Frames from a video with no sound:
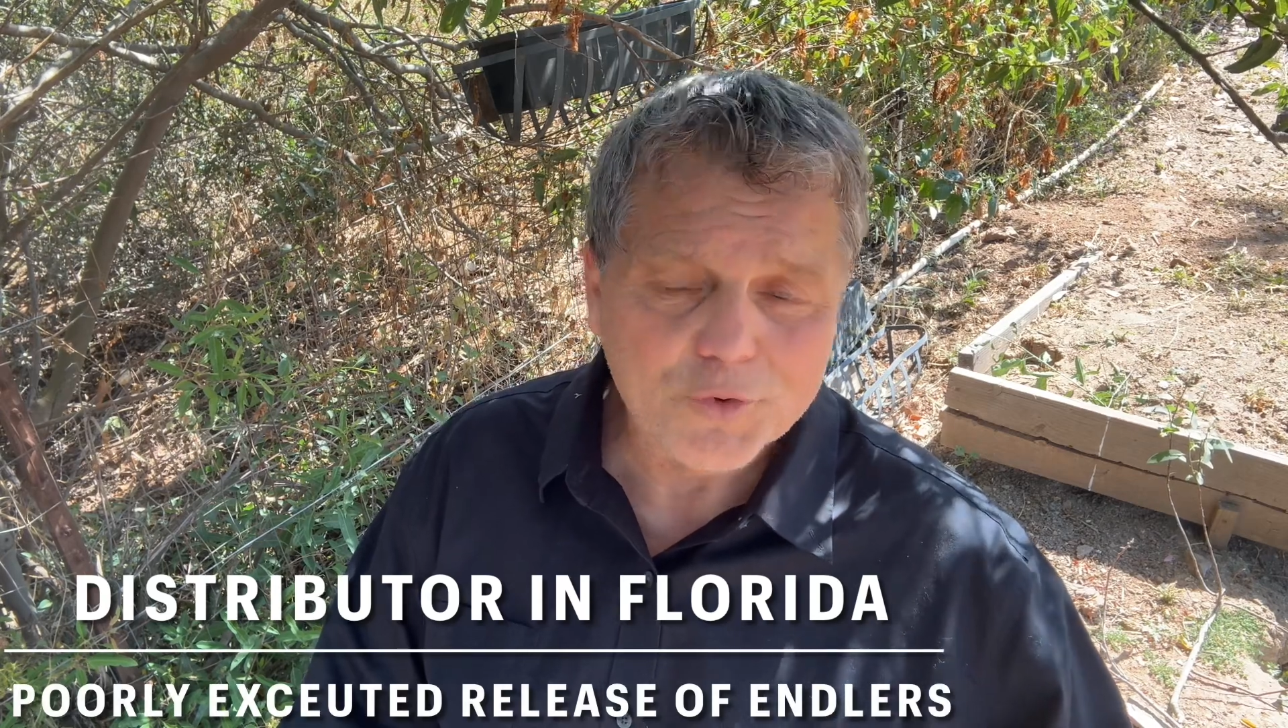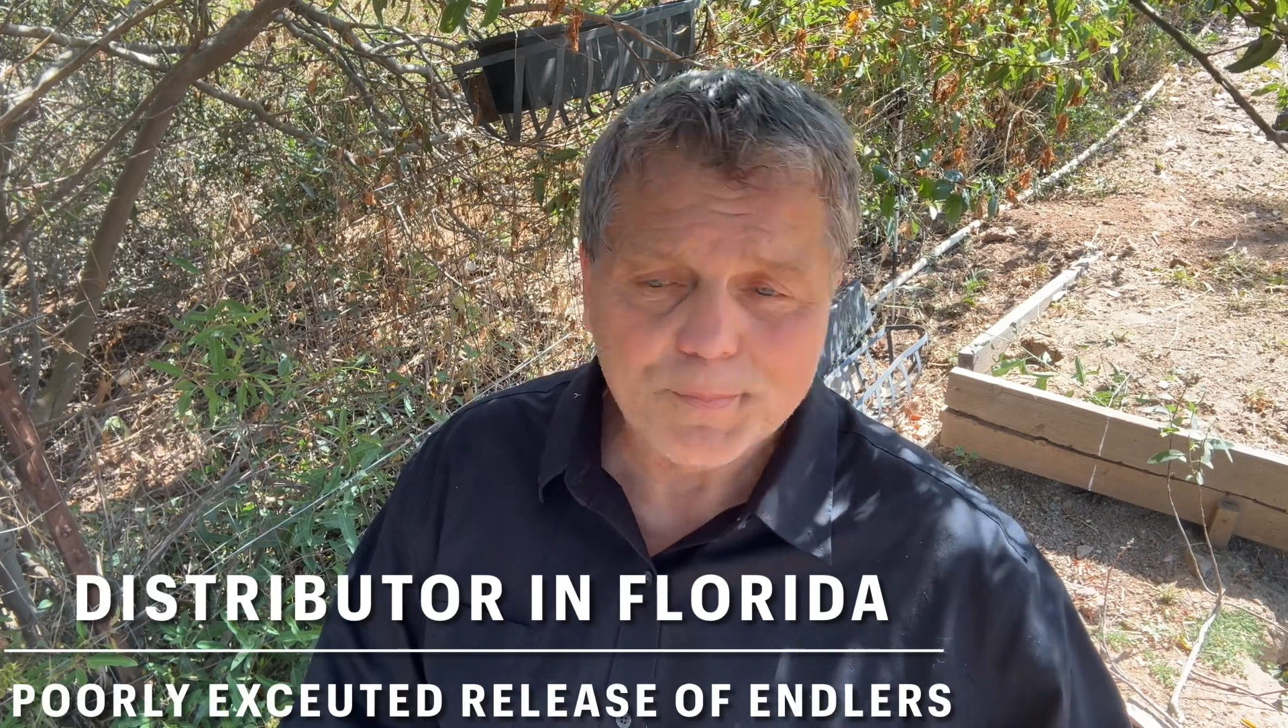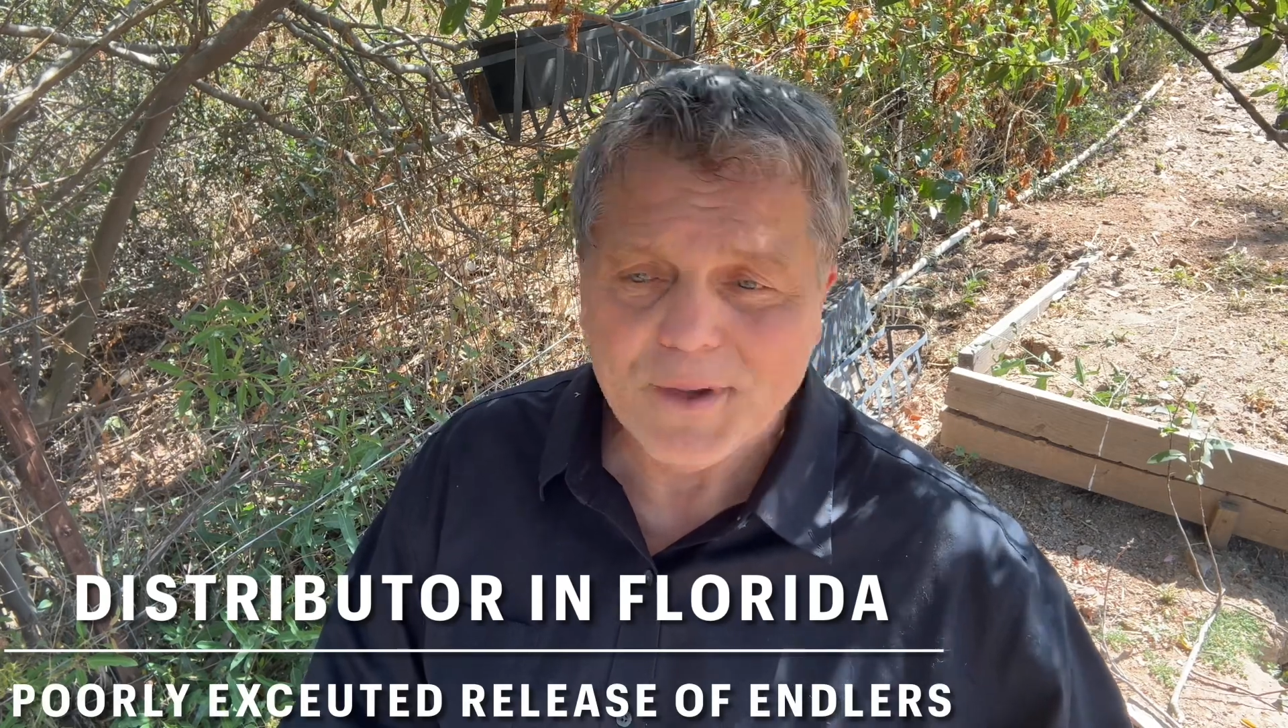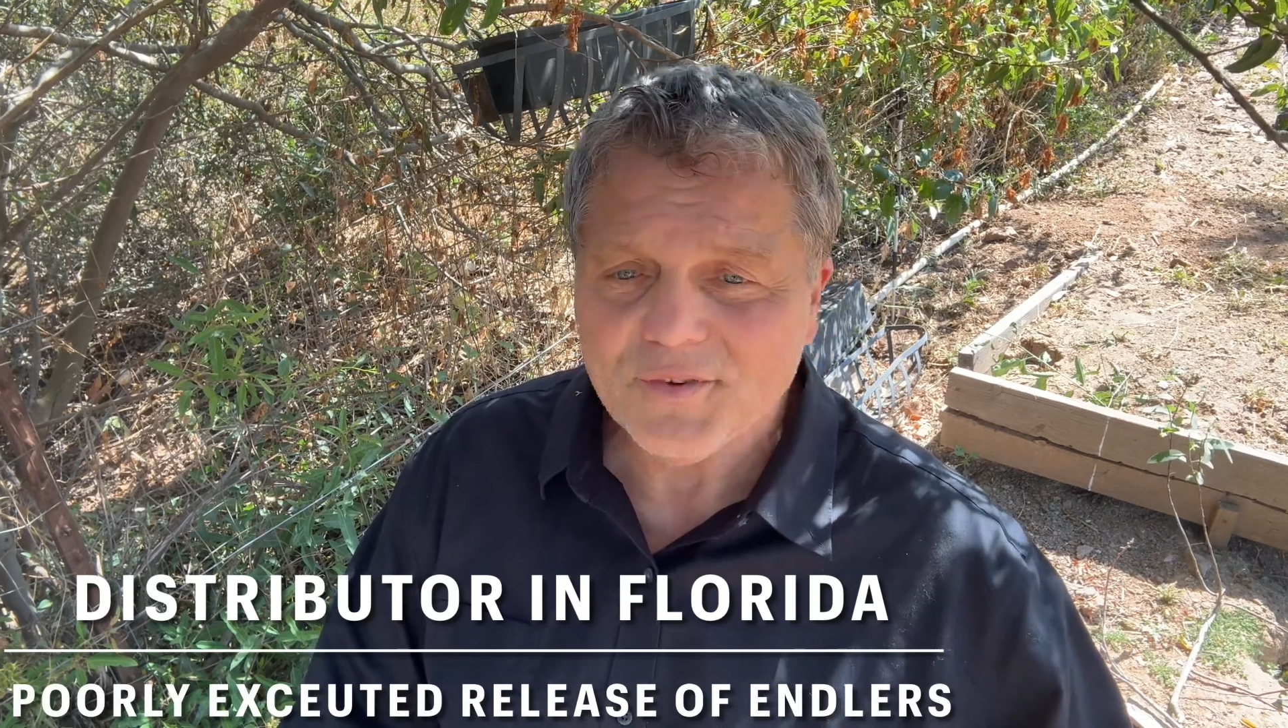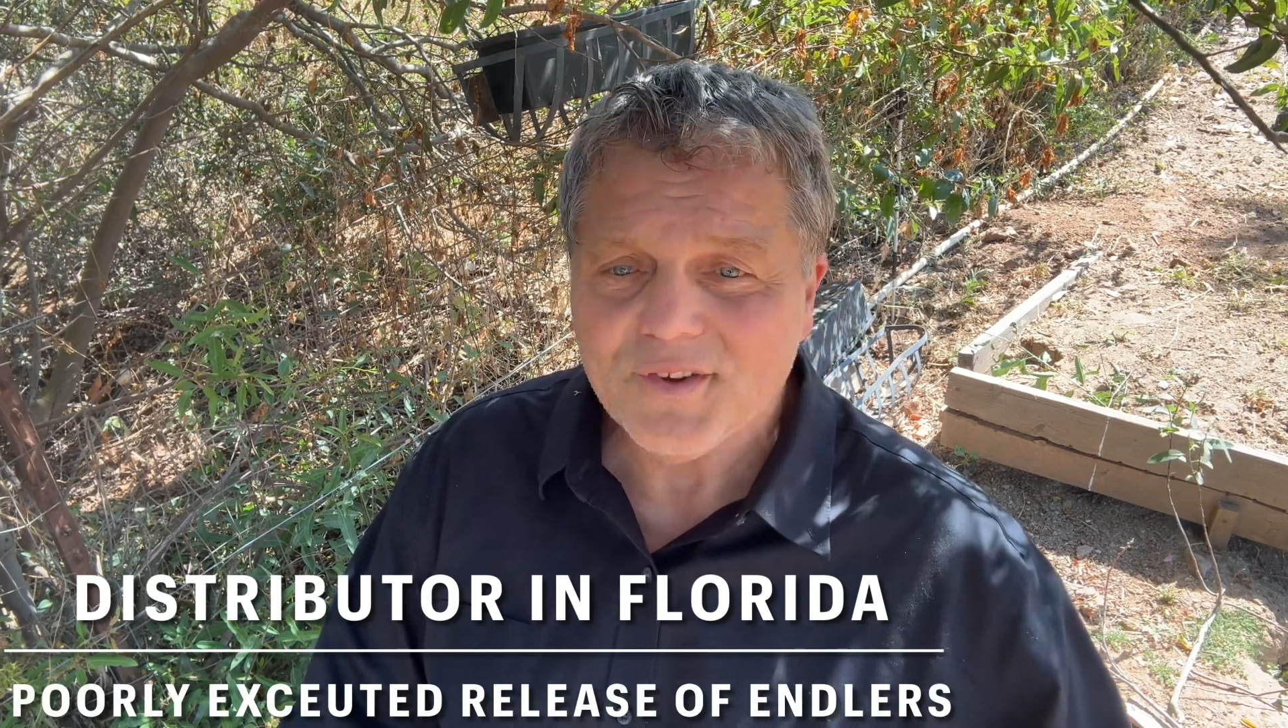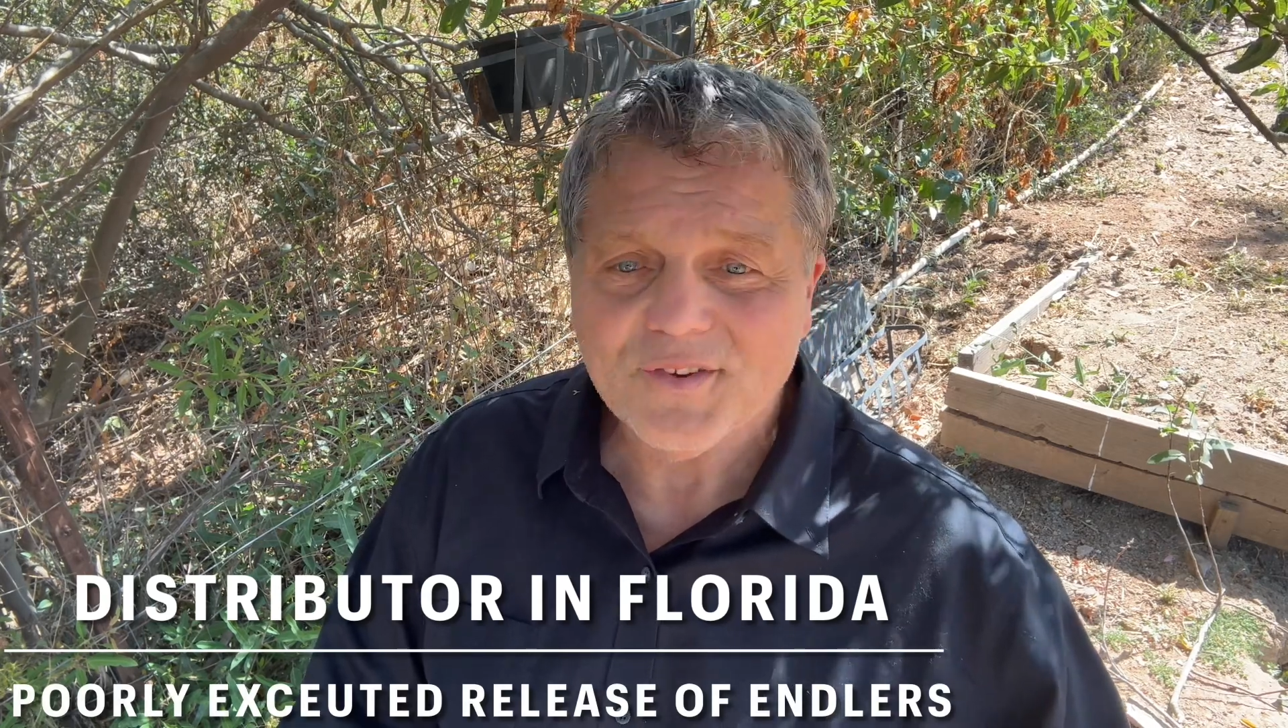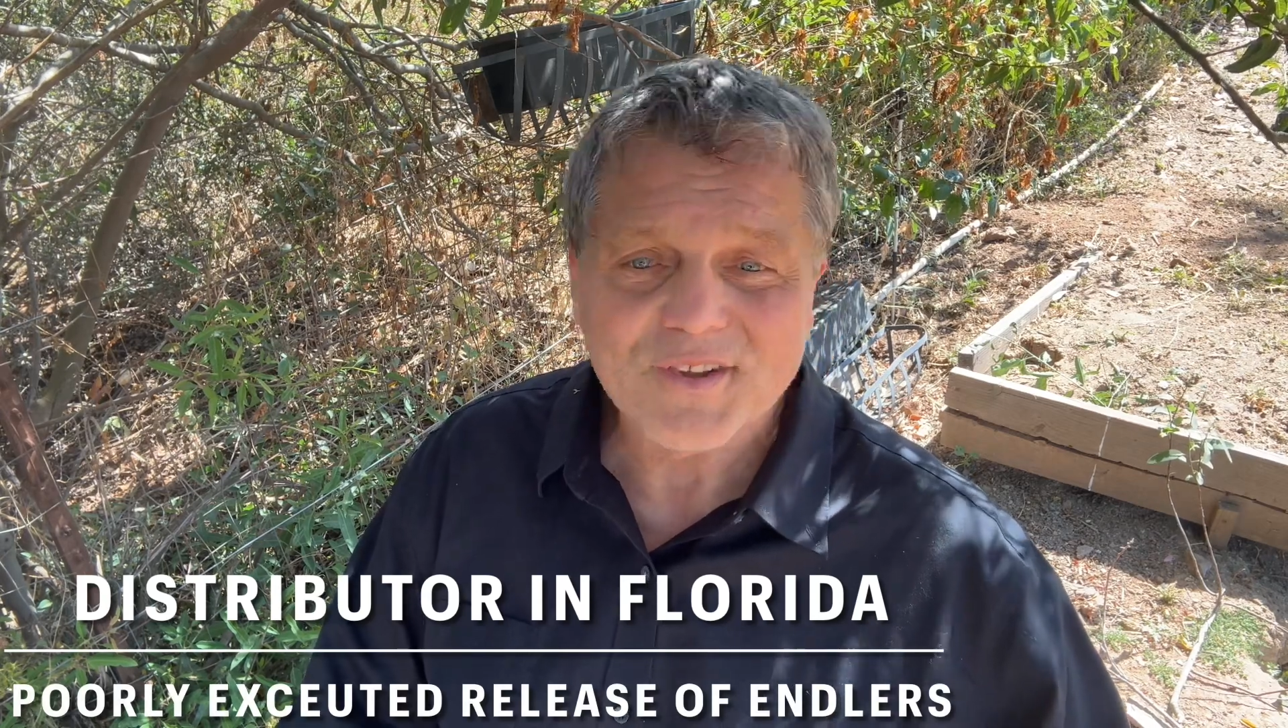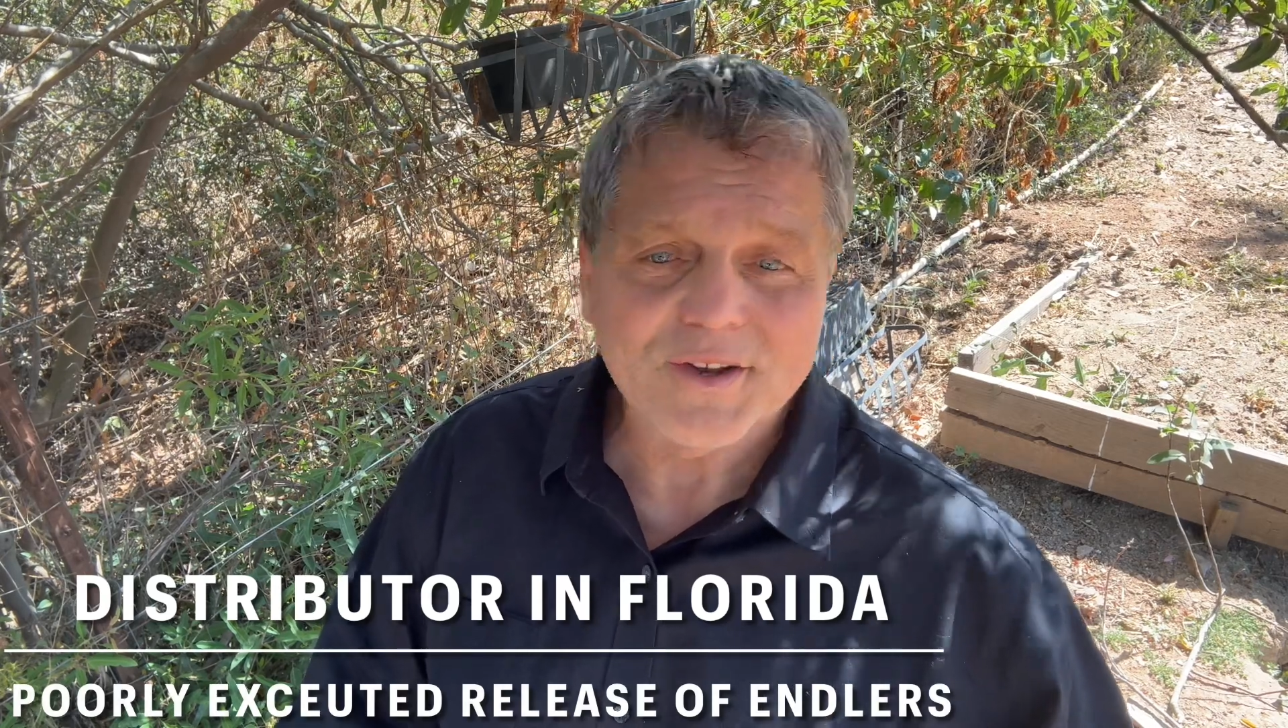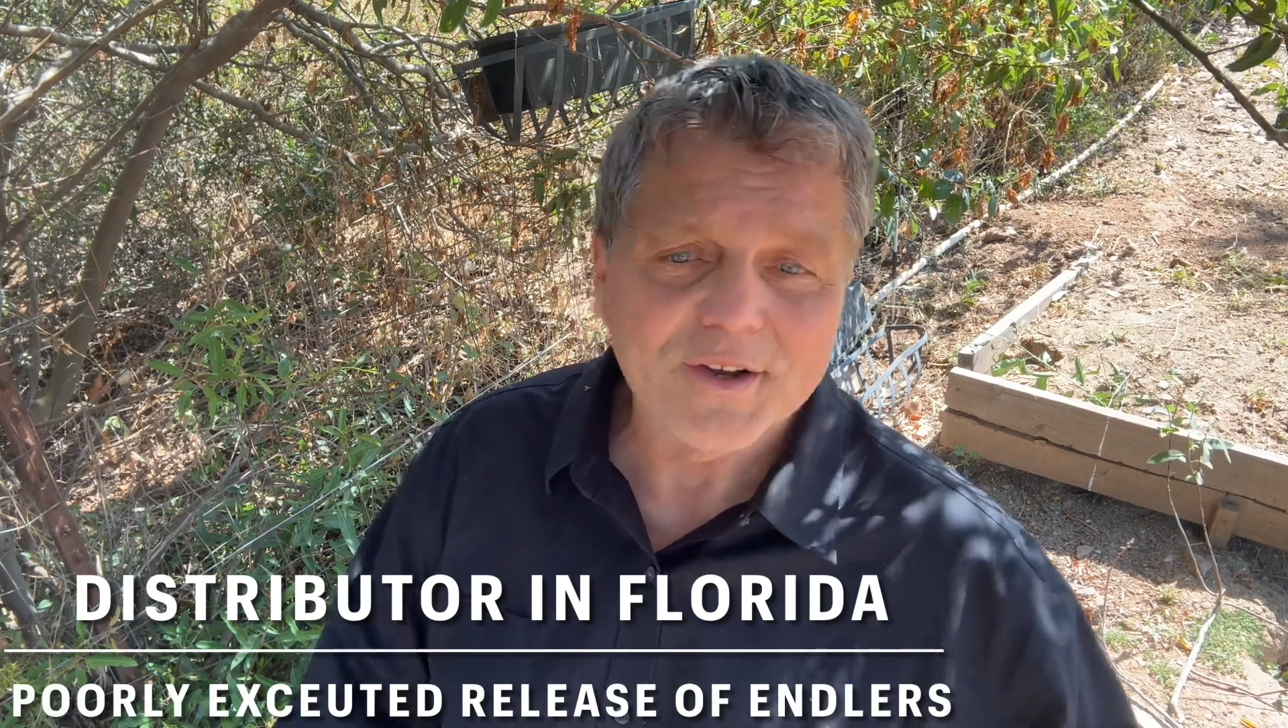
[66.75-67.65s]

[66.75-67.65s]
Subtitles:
species and